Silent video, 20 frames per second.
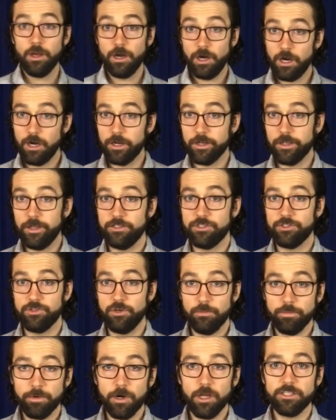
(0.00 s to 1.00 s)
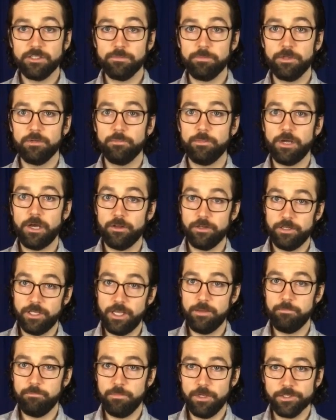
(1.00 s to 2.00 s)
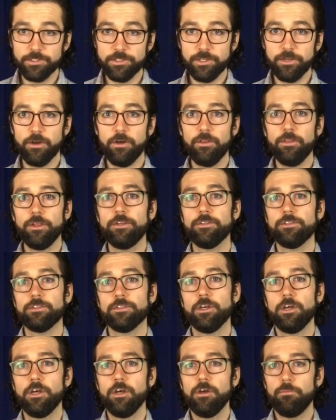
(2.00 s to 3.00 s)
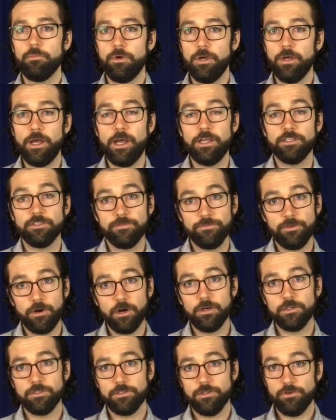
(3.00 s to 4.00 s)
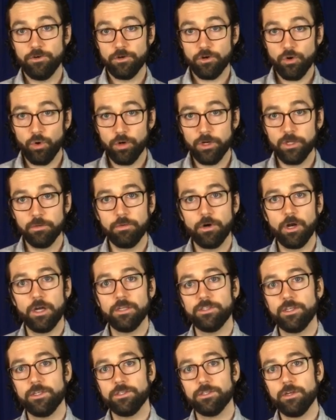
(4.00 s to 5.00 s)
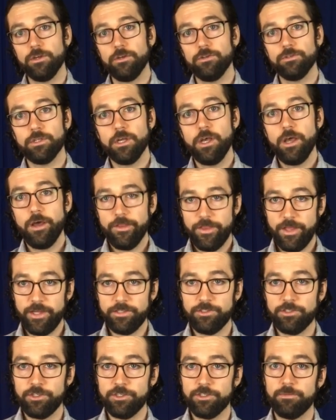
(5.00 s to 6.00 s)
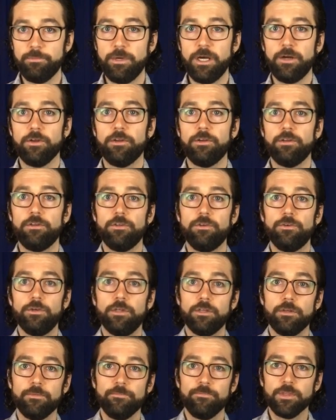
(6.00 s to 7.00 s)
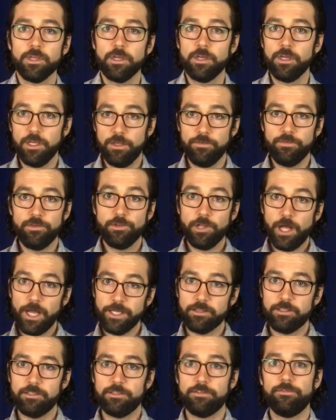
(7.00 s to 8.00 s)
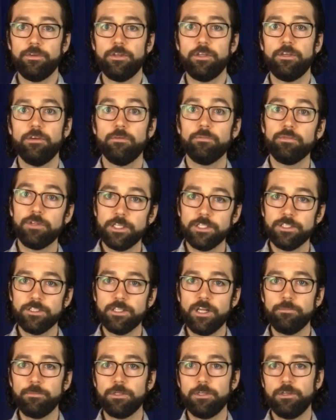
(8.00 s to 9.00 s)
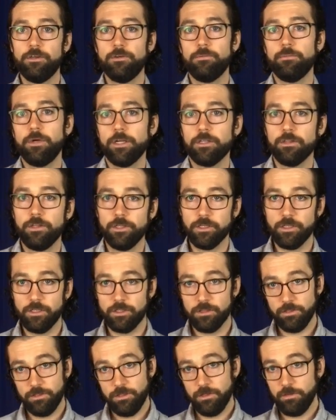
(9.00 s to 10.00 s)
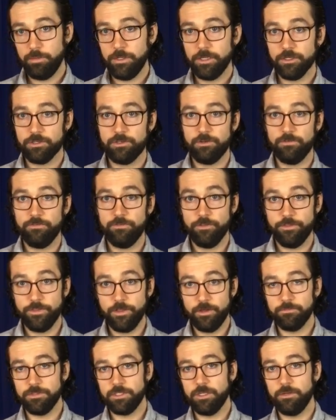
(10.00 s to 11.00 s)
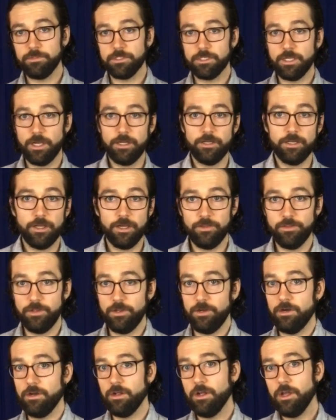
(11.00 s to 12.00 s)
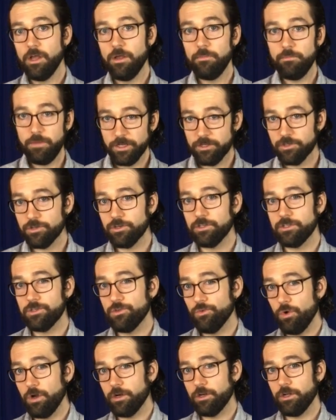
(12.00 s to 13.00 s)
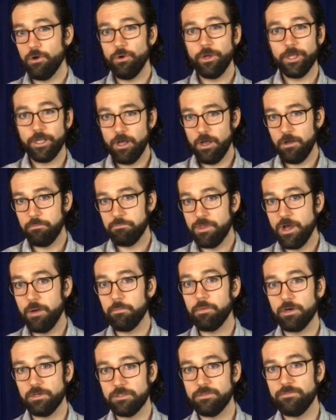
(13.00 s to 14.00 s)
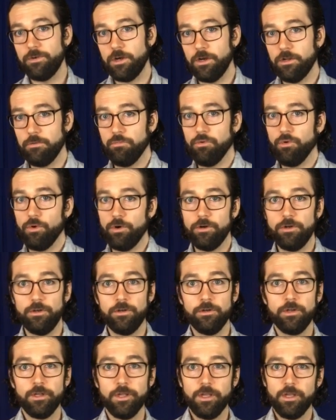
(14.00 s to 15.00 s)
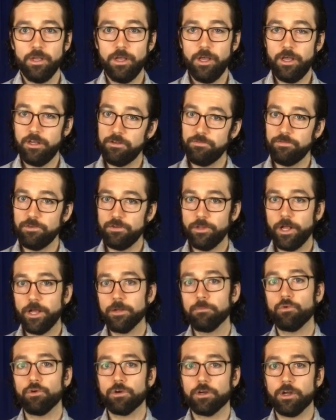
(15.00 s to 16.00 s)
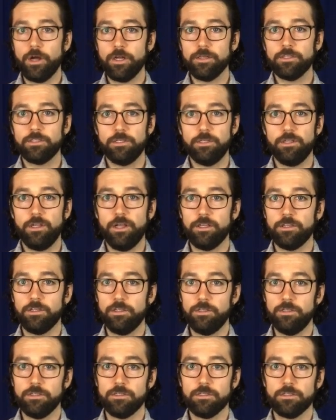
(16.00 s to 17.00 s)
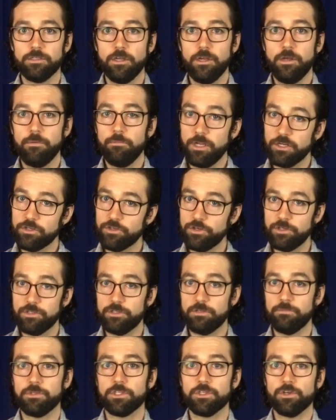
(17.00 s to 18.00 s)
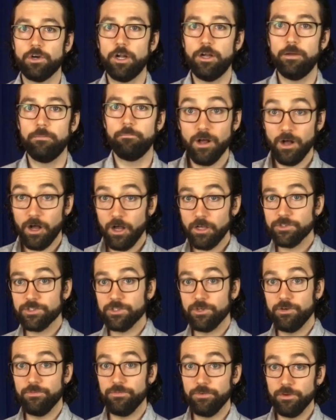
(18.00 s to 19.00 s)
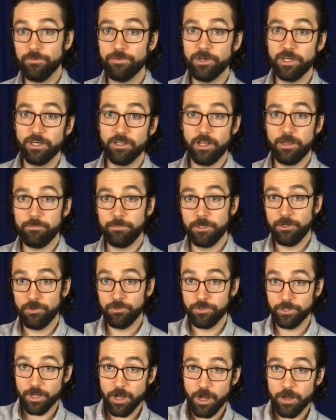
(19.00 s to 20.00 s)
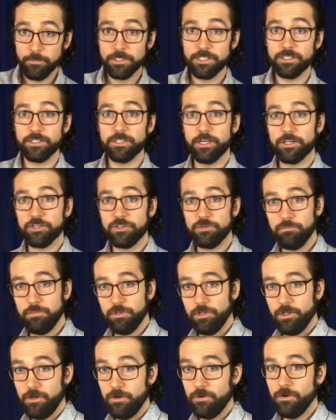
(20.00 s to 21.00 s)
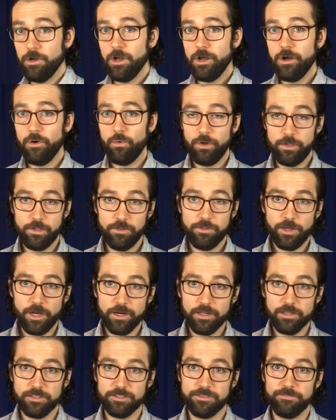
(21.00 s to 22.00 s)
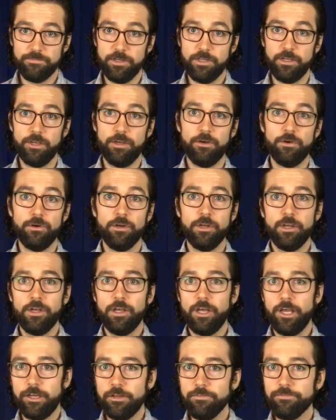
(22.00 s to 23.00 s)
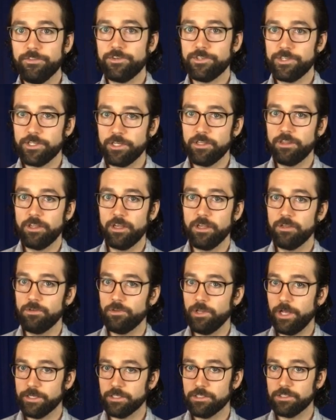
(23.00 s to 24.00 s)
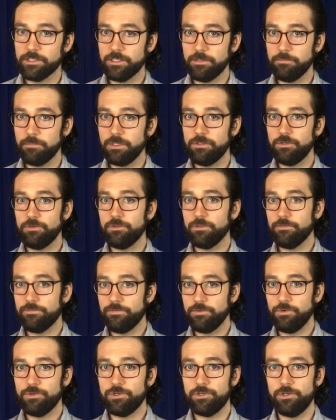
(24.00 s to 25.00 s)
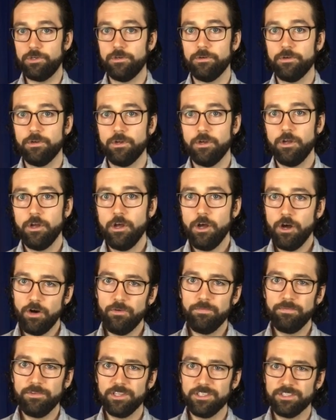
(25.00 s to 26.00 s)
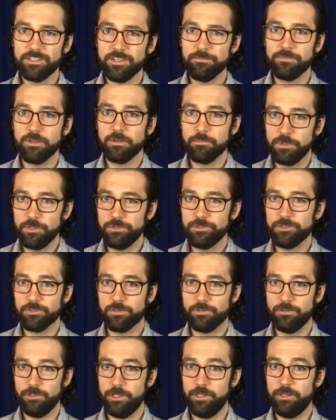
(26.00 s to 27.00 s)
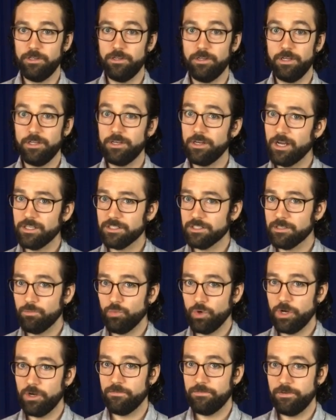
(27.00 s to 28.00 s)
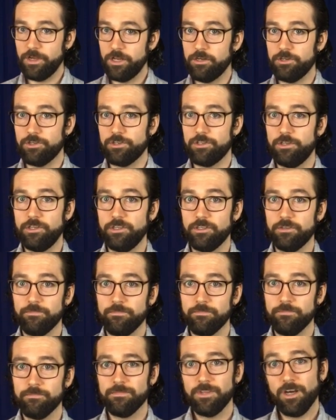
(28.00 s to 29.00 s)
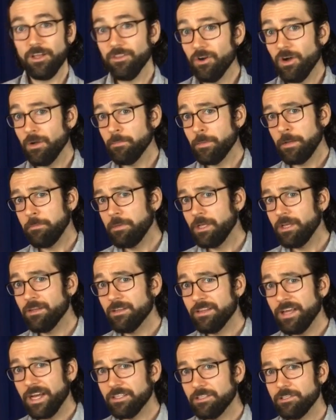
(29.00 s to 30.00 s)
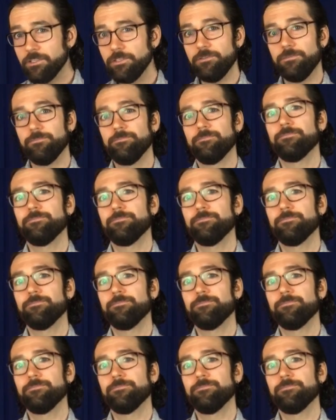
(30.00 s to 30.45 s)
Alright guys, so I'll probably spend about a day mixing all this, but as far as the recording process goes, that's just about going to do it. If you like this video, please let me know by clicking the little picture of the thumbs up sign down there. Make sure it's the one going up, that part's very important. And if you'd like more content like this, make sure to subscribe. Also, feel free to let me know in the comments section below what you thought of this video, and if there's anything you'd like to see me do in the future. Hopefully something music related and not some weird fetish thing. Although I might be into that too.